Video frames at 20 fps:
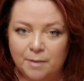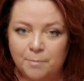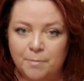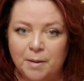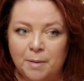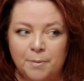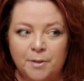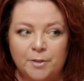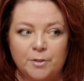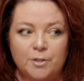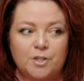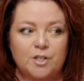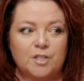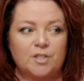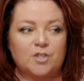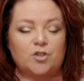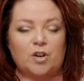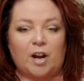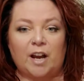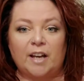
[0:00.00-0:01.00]
Maybe you're
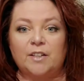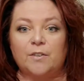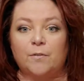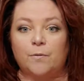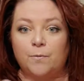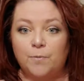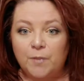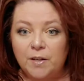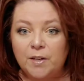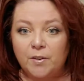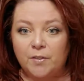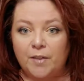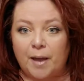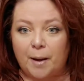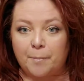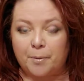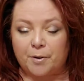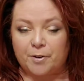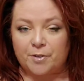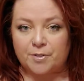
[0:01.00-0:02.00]
just trying to feel
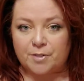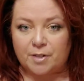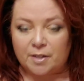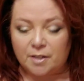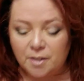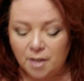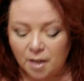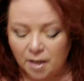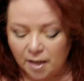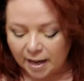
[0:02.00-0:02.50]
that person